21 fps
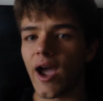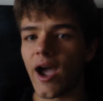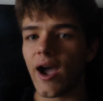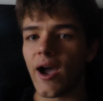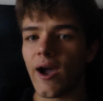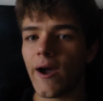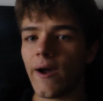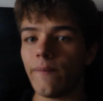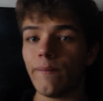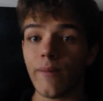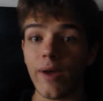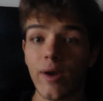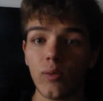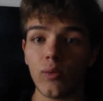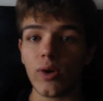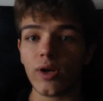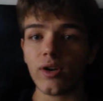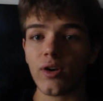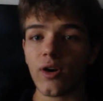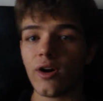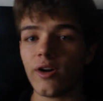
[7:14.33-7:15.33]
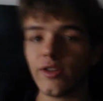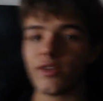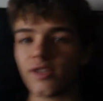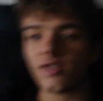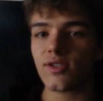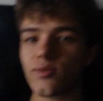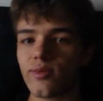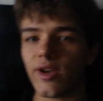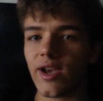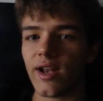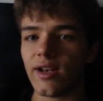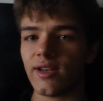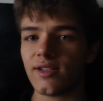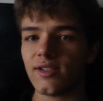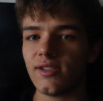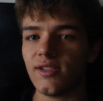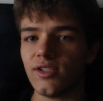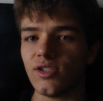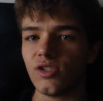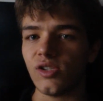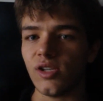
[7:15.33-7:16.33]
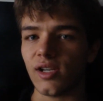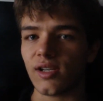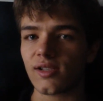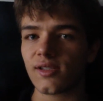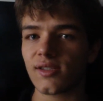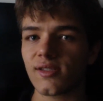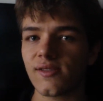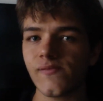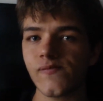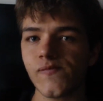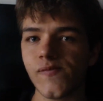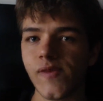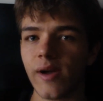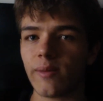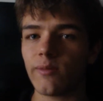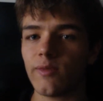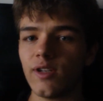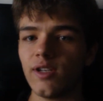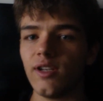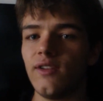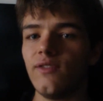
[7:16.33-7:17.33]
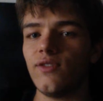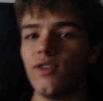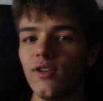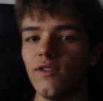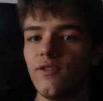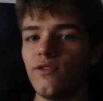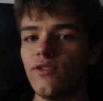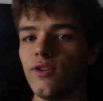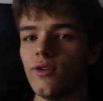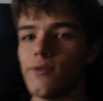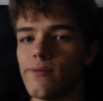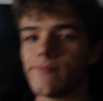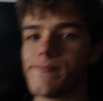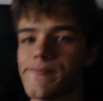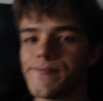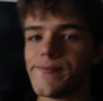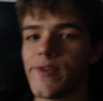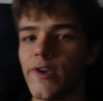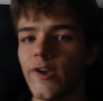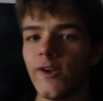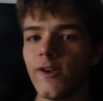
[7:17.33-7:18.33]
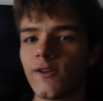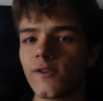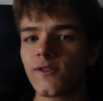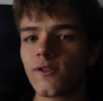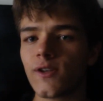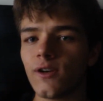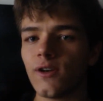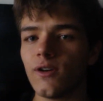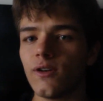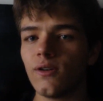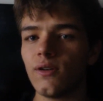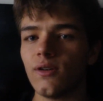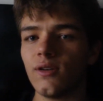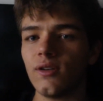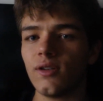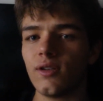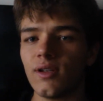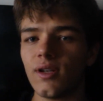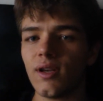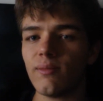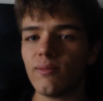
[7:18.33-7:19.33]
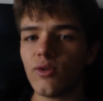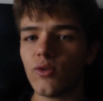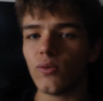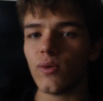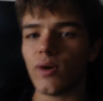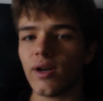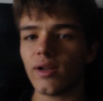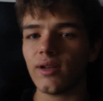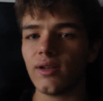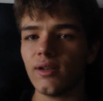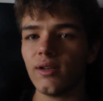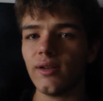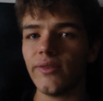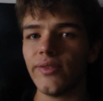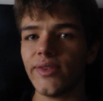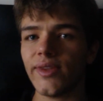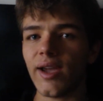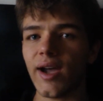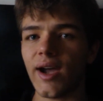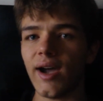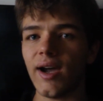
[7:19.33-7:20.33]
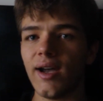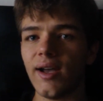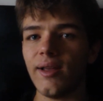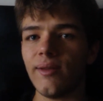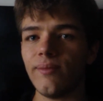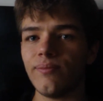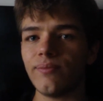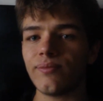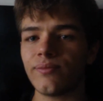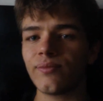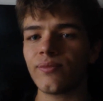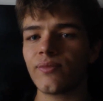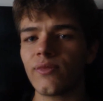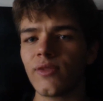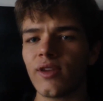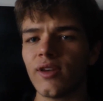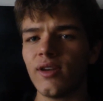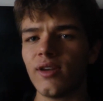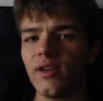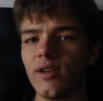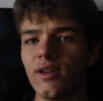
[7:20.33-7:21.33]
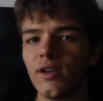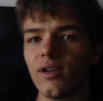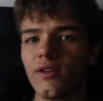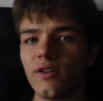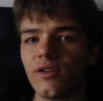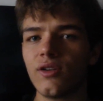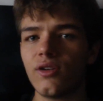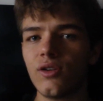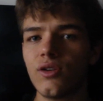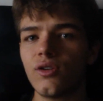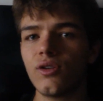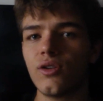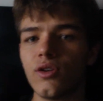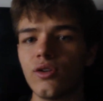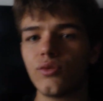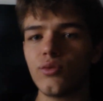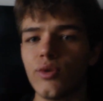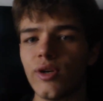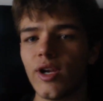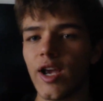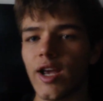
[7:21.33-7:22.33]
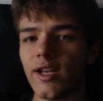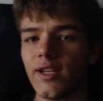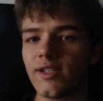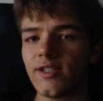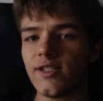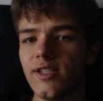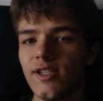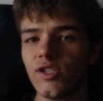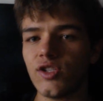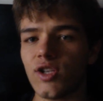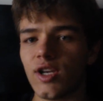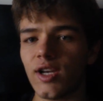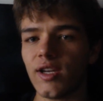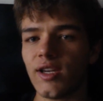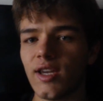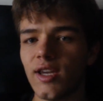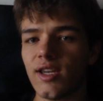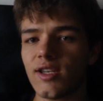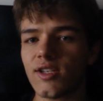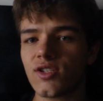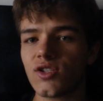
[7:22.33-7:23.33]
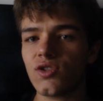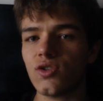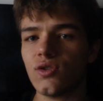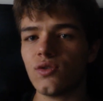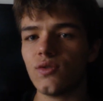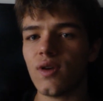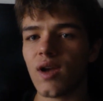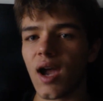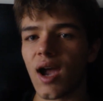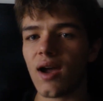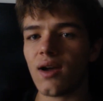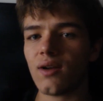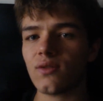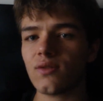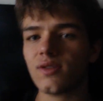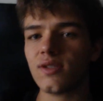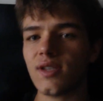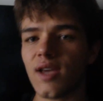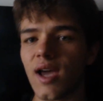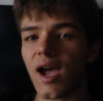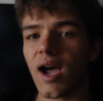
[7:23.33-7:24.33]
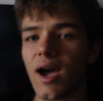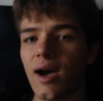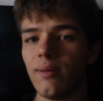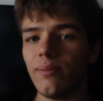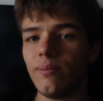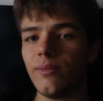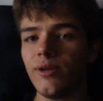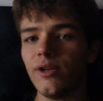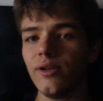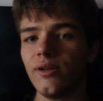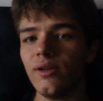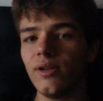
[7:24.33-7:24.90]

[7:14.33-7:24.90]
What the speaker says: And what are these reality checks? I'm going to give you a few. So, number one, a good reality check is to count up,